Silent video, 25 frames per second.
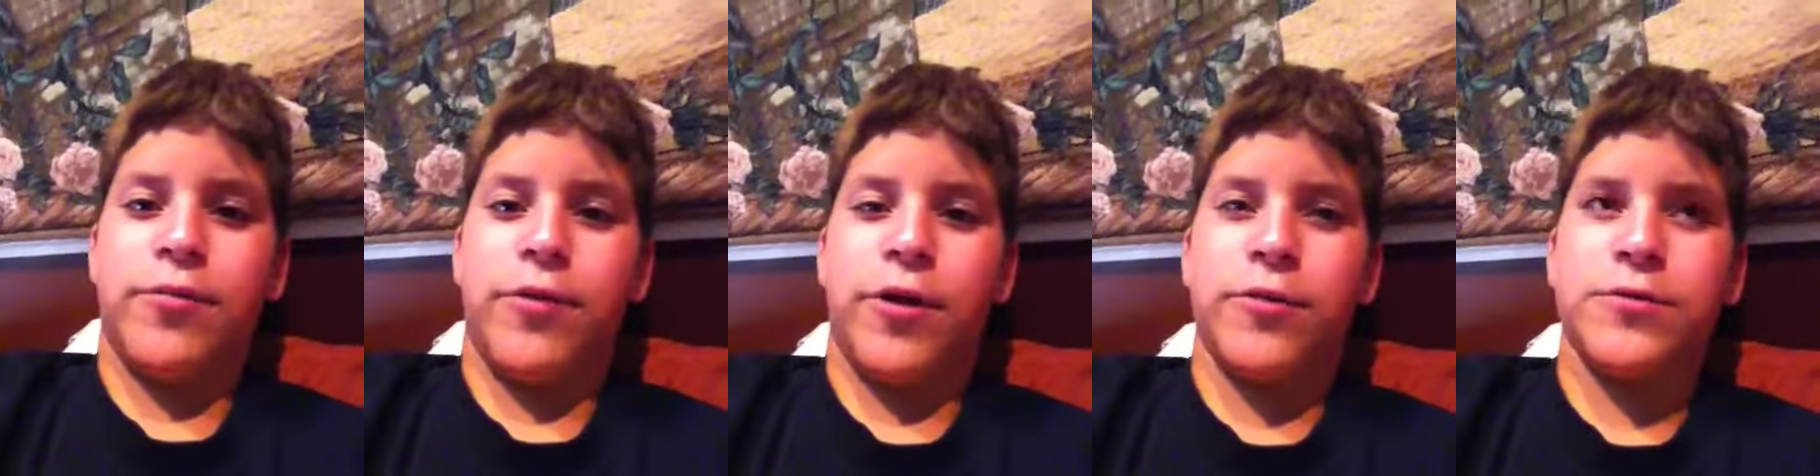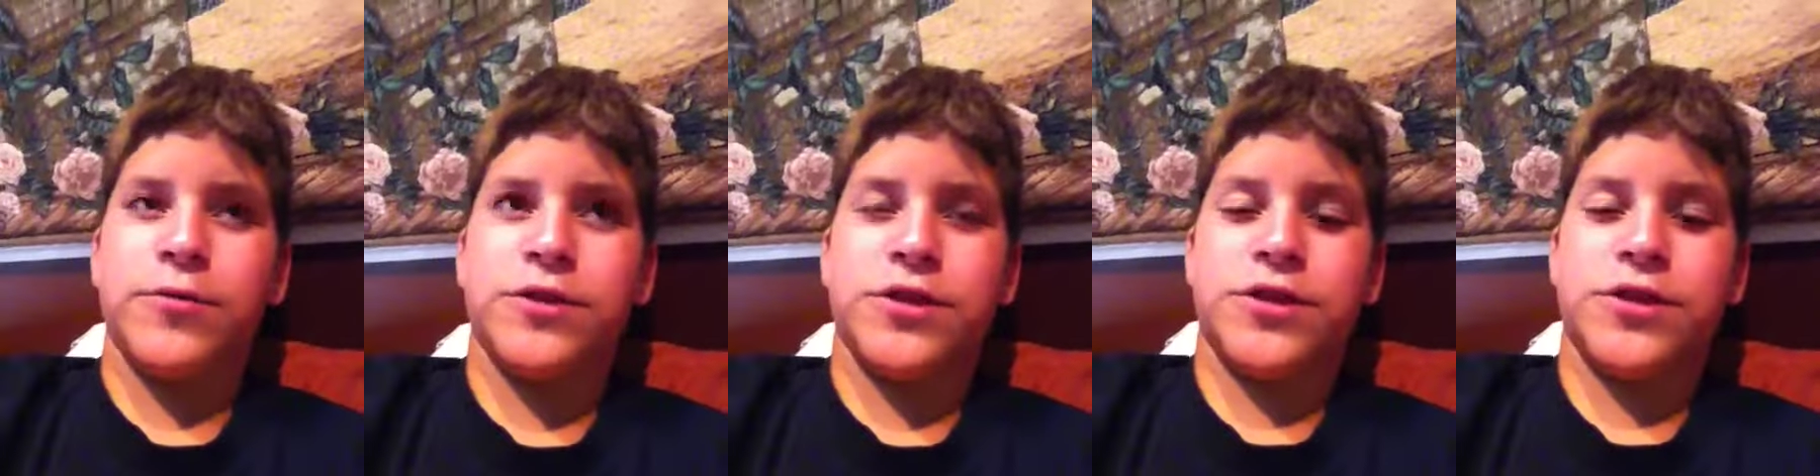
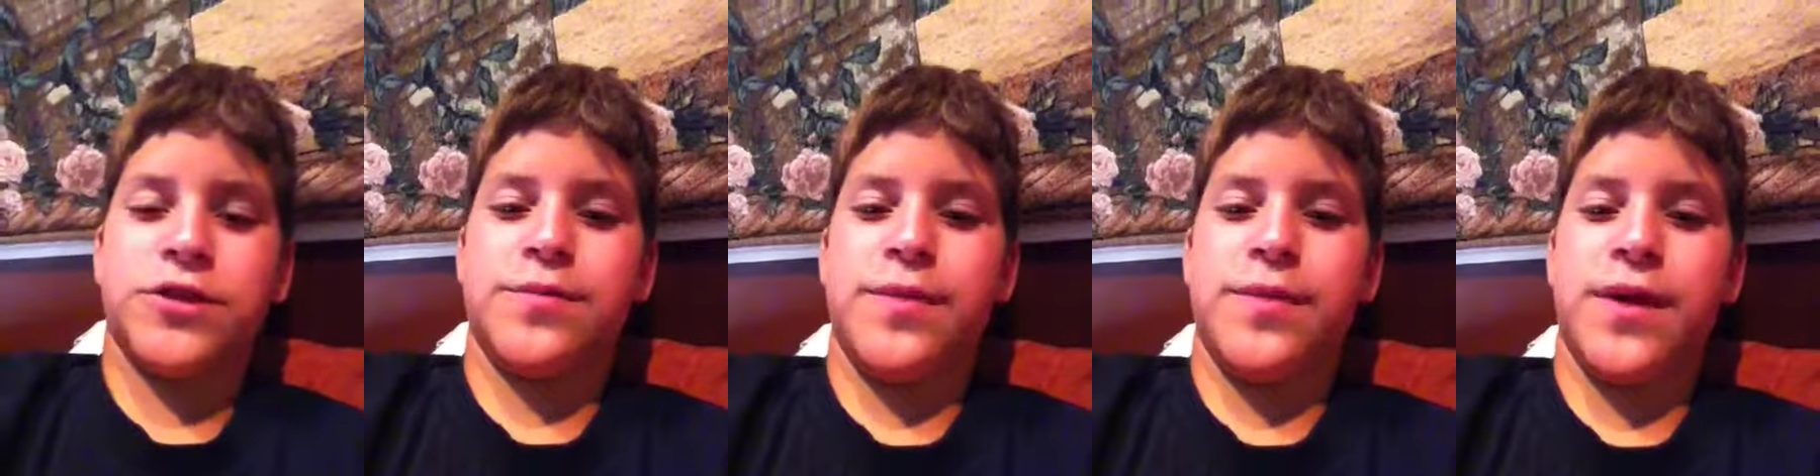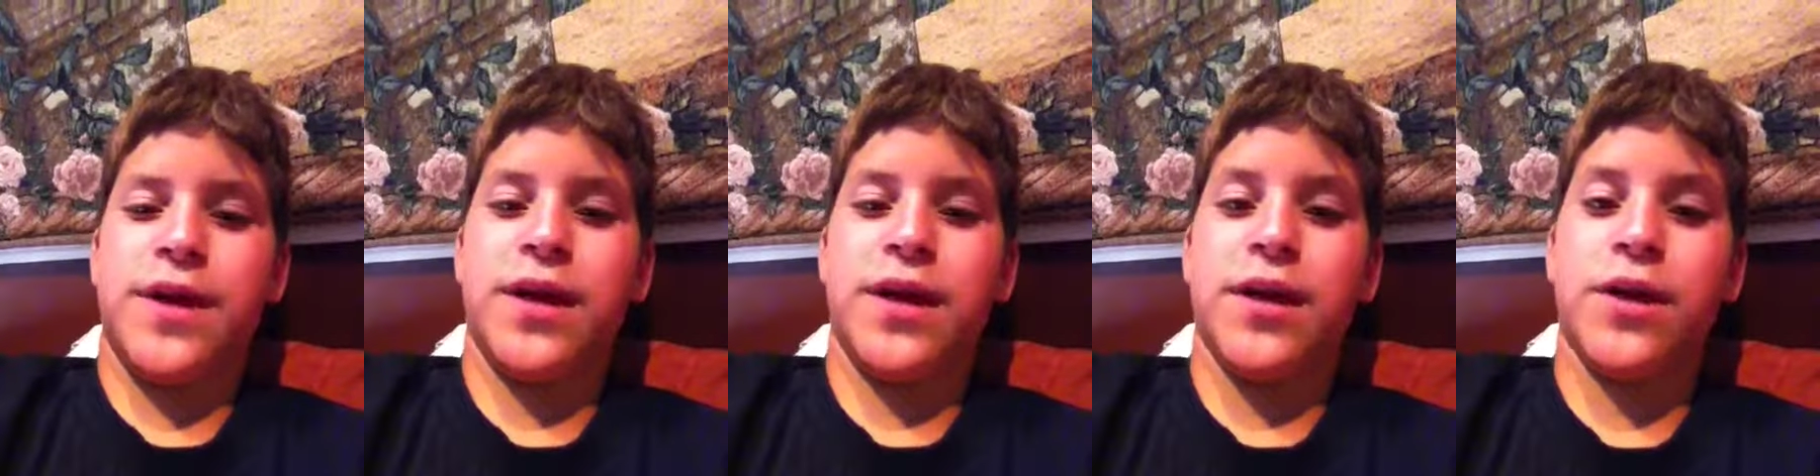I was just
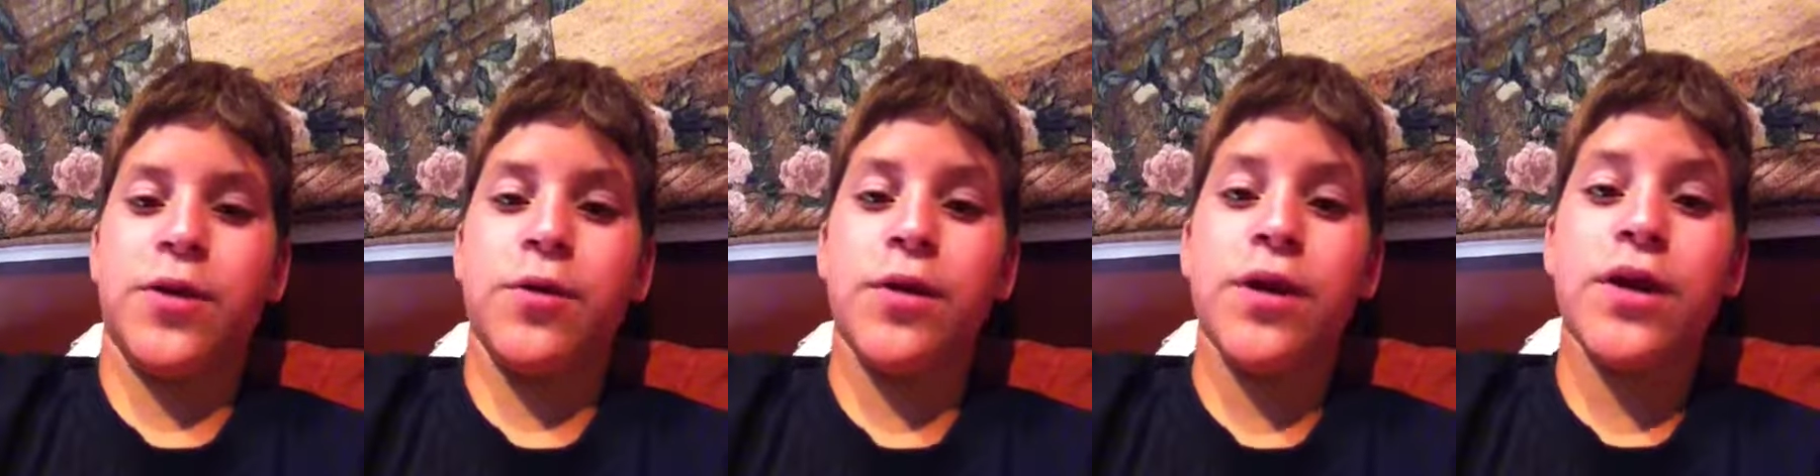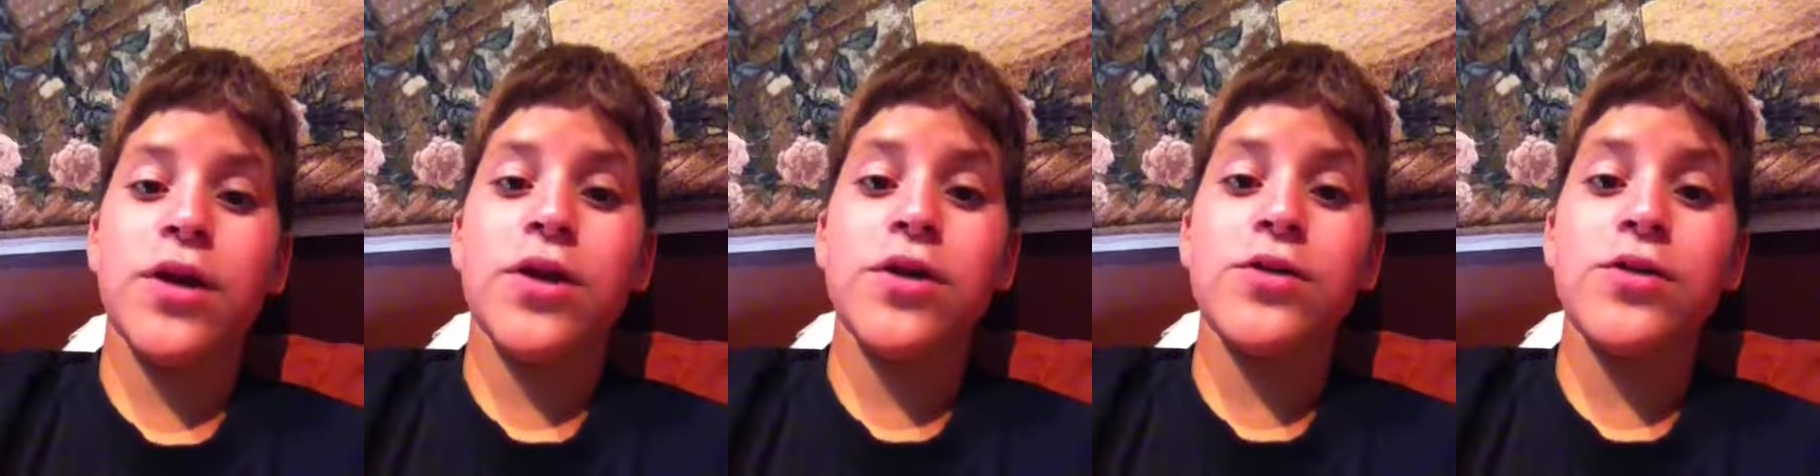making a
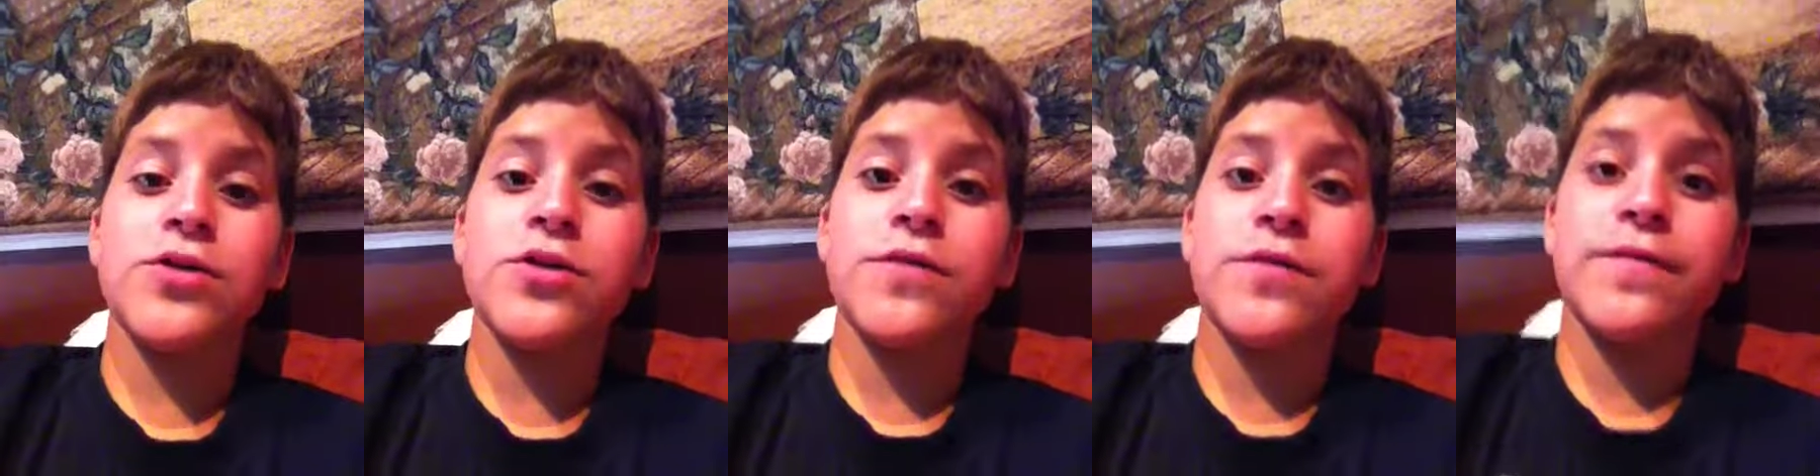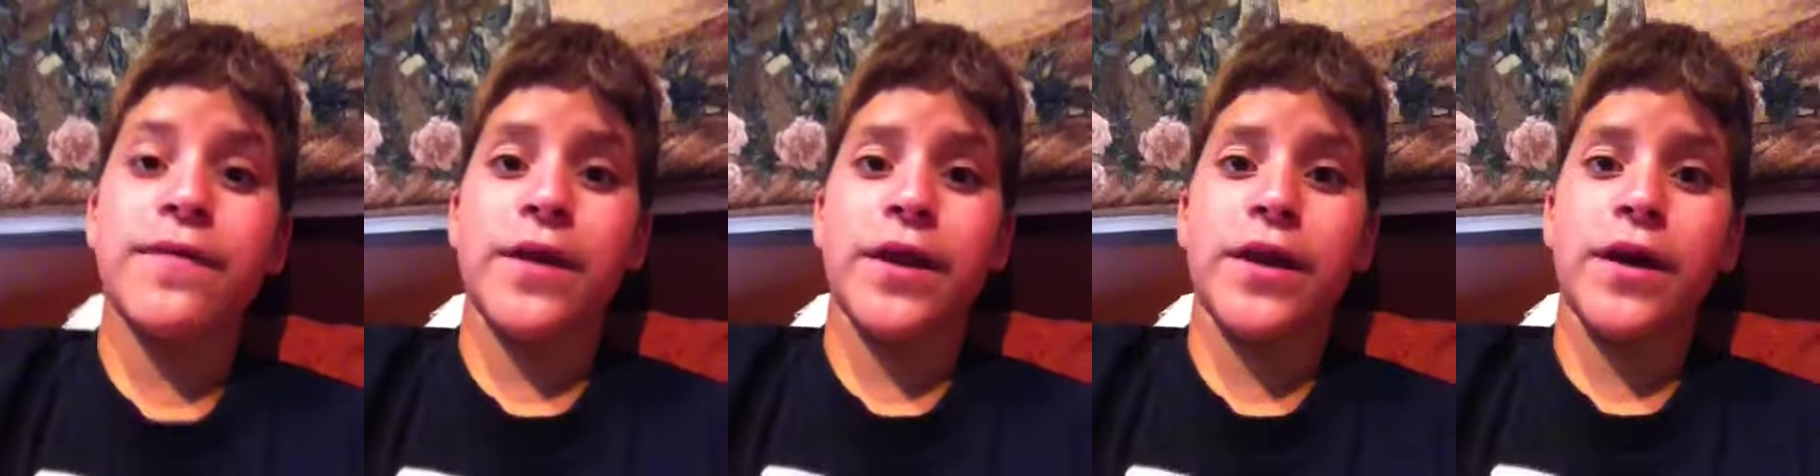quick
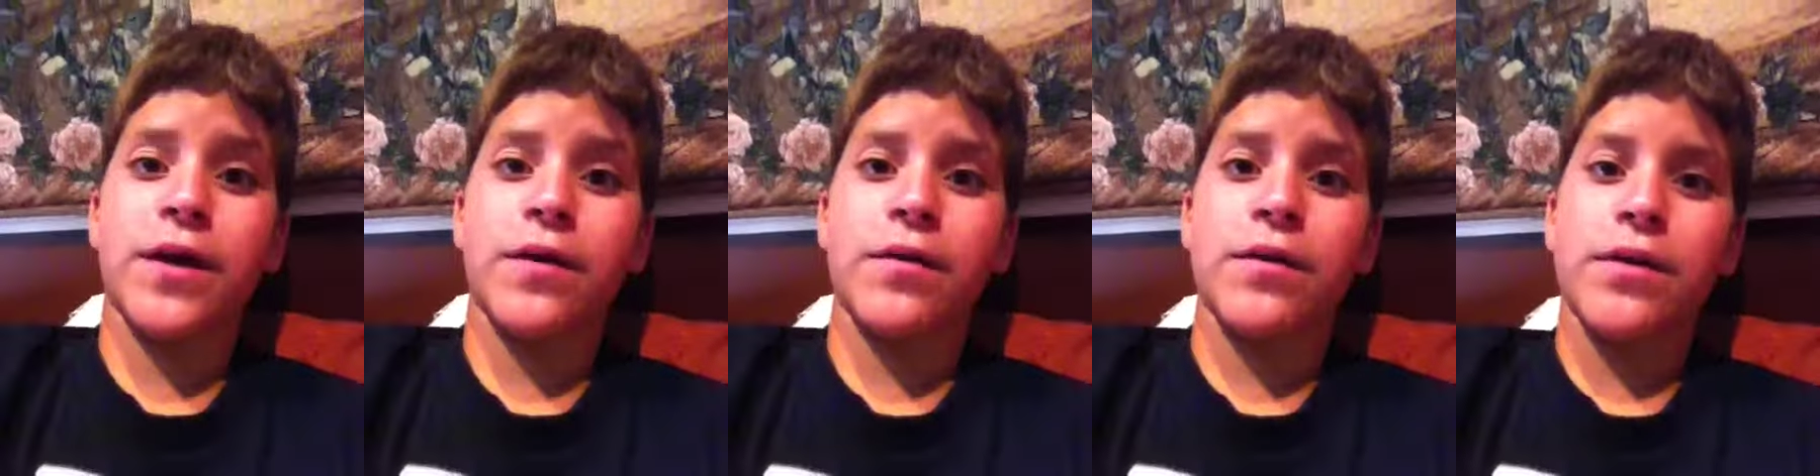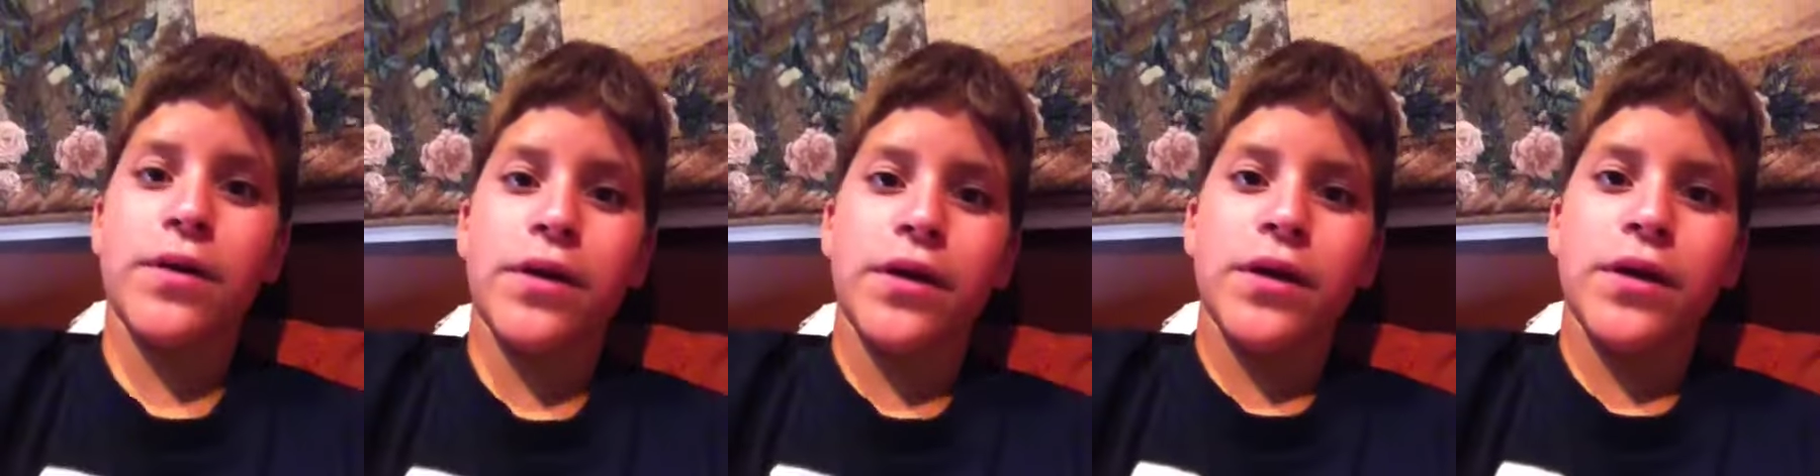YouTube video